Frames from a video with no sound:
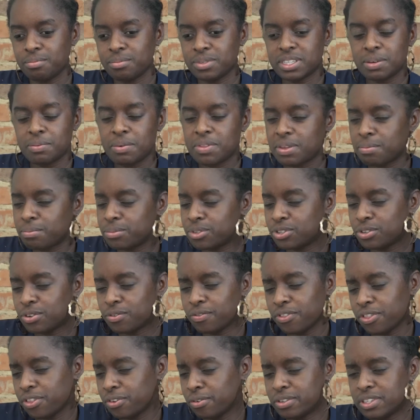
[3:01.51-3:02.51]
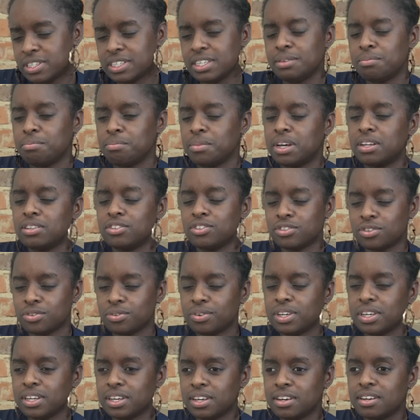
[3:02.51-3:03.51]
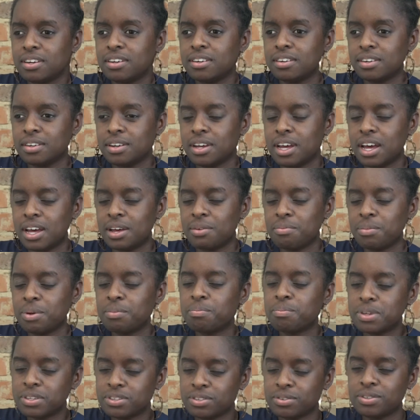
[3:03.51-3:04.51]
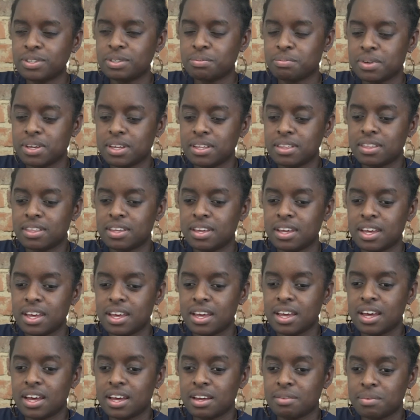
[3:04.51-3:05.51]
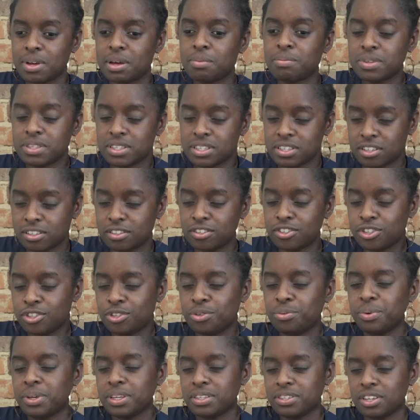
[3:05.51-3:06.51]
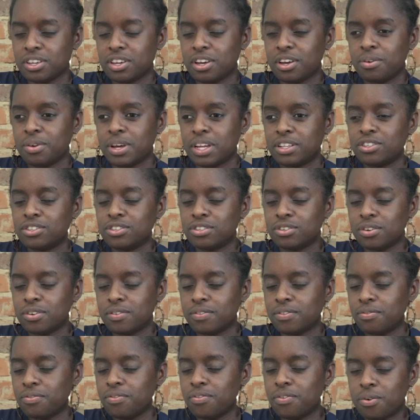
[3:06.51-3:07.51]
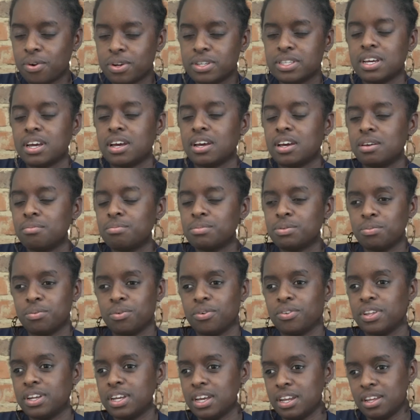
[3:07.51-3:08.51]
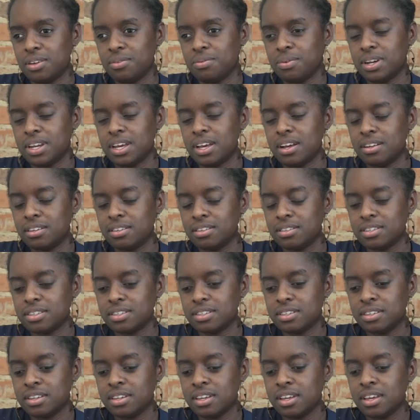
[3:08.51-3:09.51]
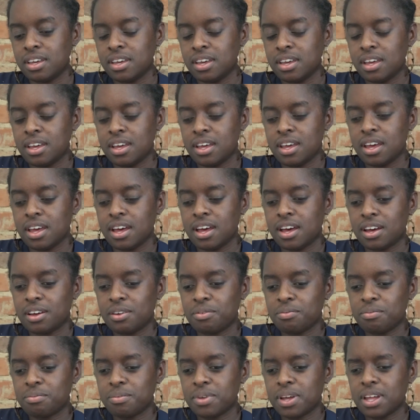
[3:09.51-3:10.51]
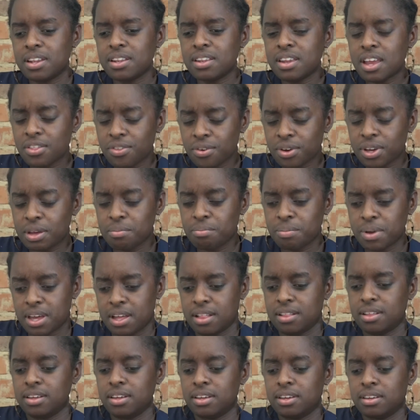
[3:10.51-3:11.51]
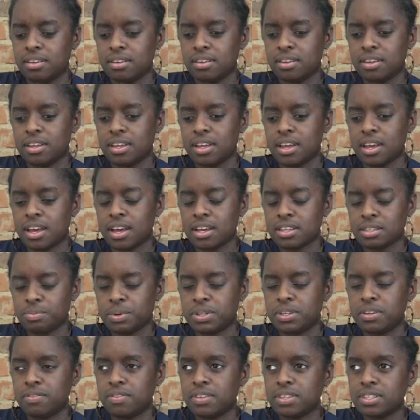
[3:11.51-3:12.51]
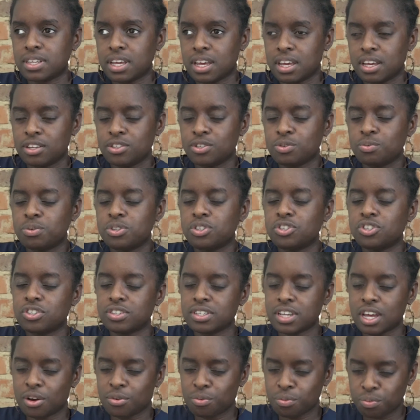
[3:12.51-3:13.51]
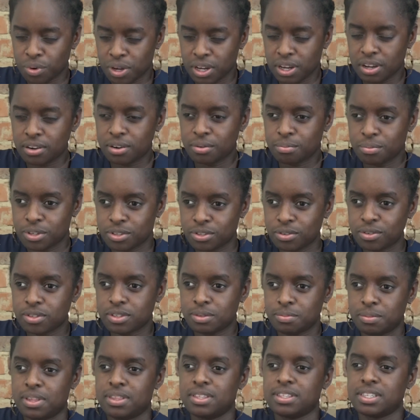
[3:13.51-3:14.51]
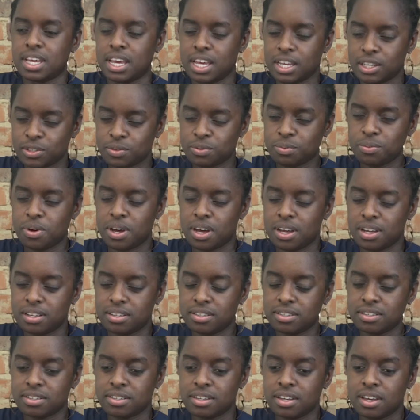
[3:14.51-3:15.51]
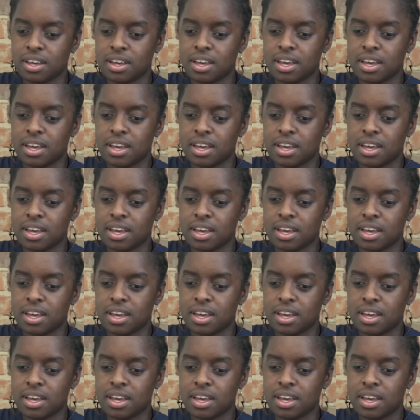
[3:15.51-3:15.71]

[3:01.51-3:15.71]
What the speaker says: Some of them served 13 months or a year, but Mr. Smith, up until 2 weeks ago, had served 4 times more than anyone else. Another compelling aspect of this case was just how rare Mr. Smith's case was.